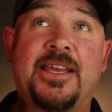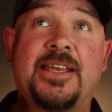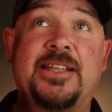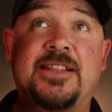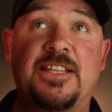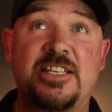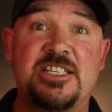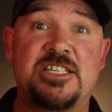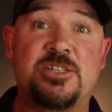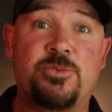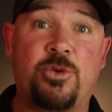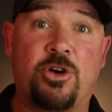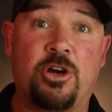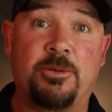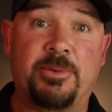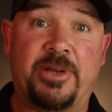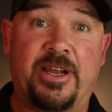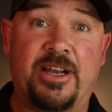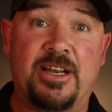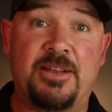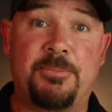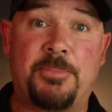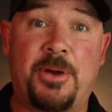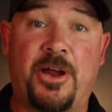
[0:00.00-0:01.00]
This is where I'm
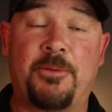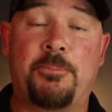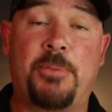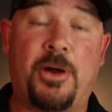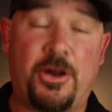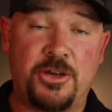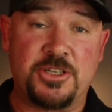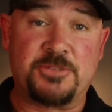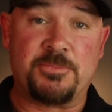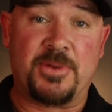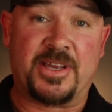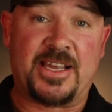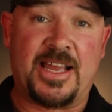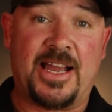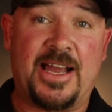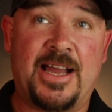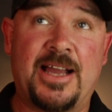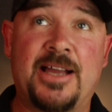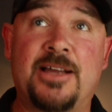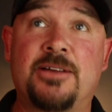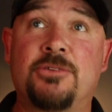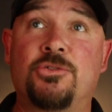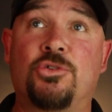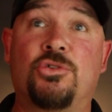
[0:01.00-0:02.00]
going to post my
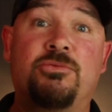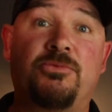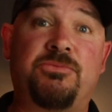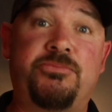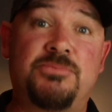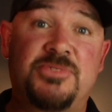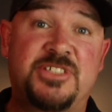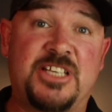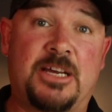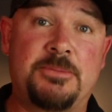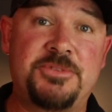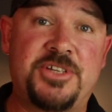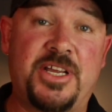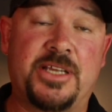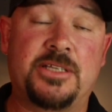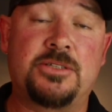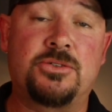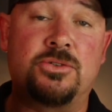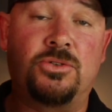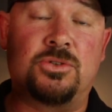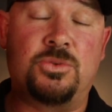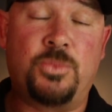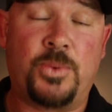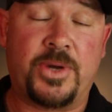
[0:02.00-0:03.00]
car or subject
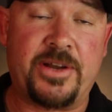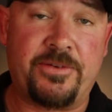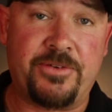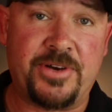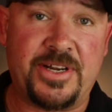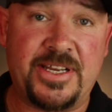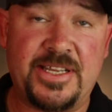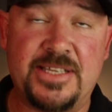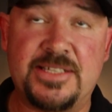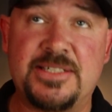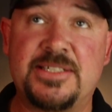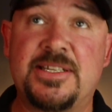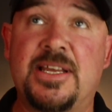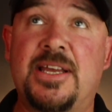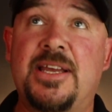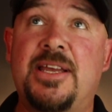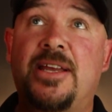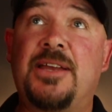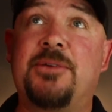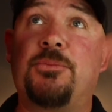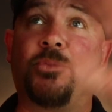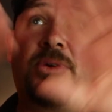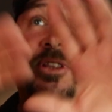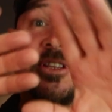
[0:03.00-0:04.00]
or whatever it is,
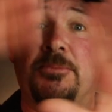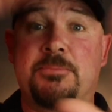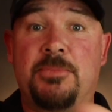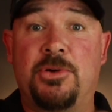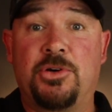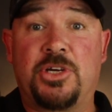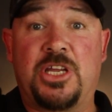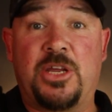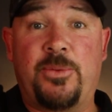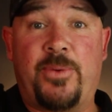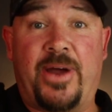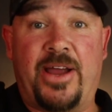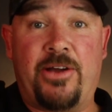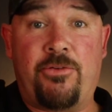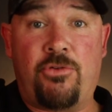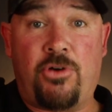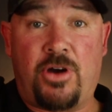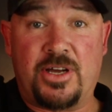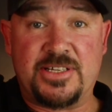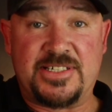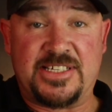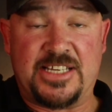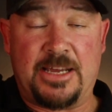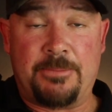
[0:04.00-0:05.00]
with the Milky Way
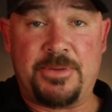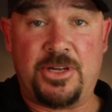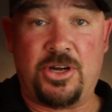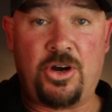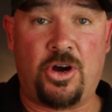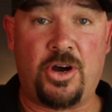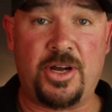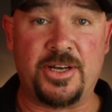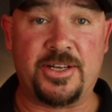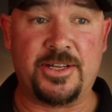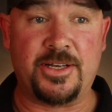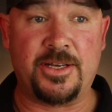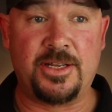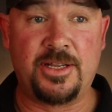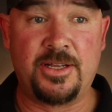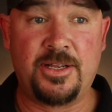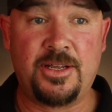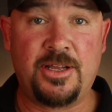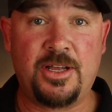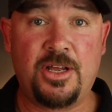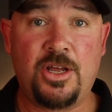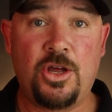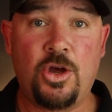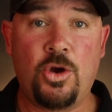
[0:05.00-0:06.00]
rising up behind it.
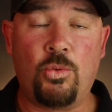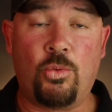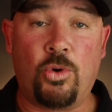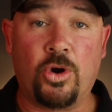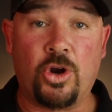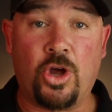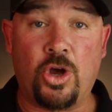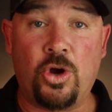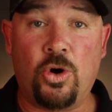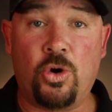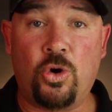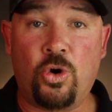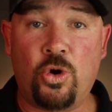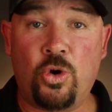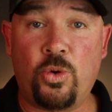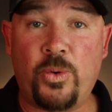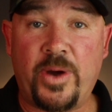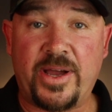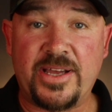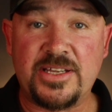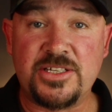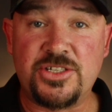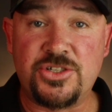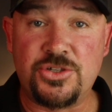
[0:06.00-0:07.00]
What I
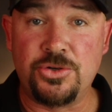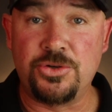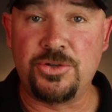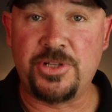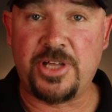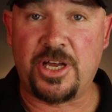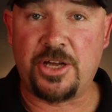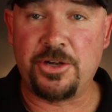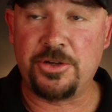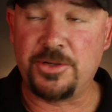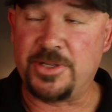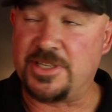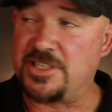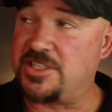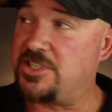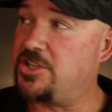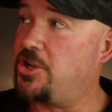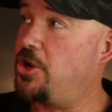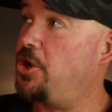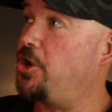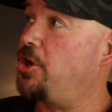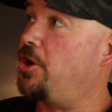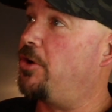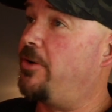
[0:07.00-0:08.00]
always do though is
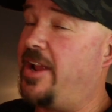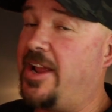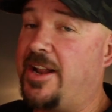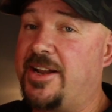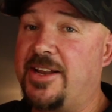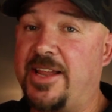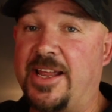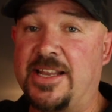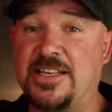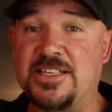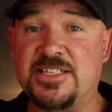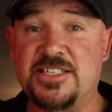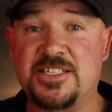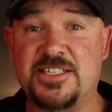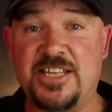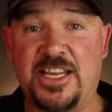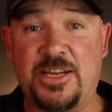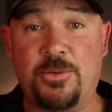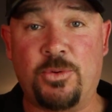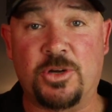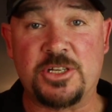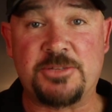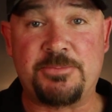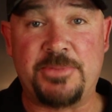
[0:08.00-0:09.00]
turn around and see
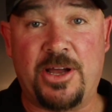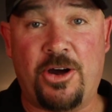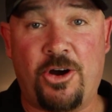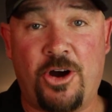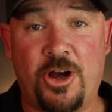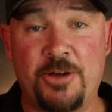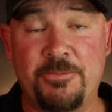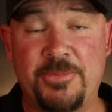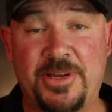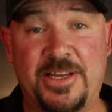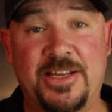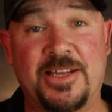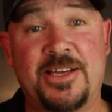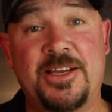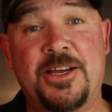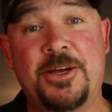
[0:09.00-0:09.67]
what's behind me,